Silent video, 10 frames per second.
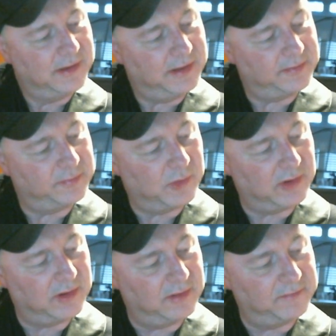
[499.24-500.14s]
It's
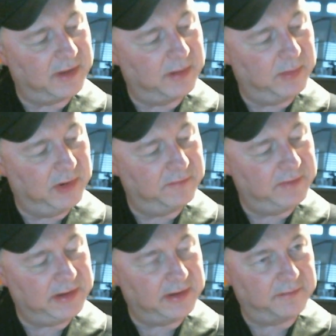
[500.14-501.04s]
more of a
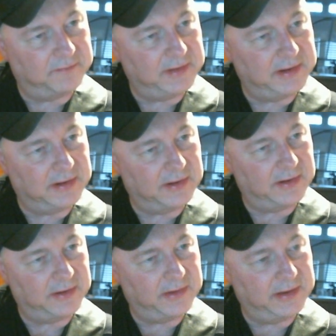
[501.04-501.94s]
moving your
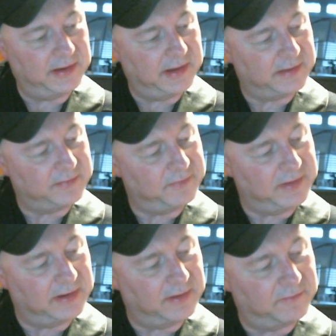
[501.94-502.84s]
finger, your index
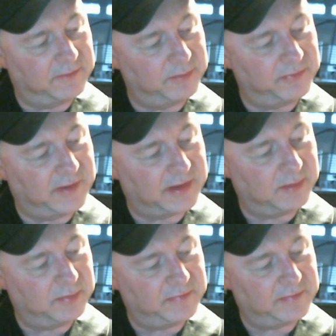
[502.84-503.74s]
finger from
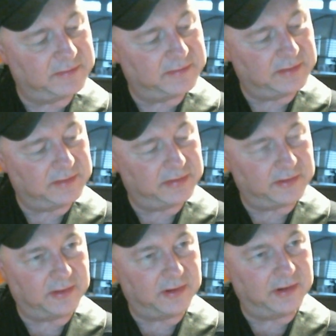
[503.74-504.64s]
2nd position to
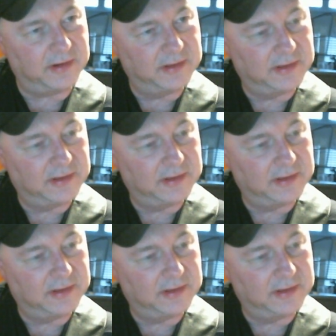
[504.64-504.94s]
3rd.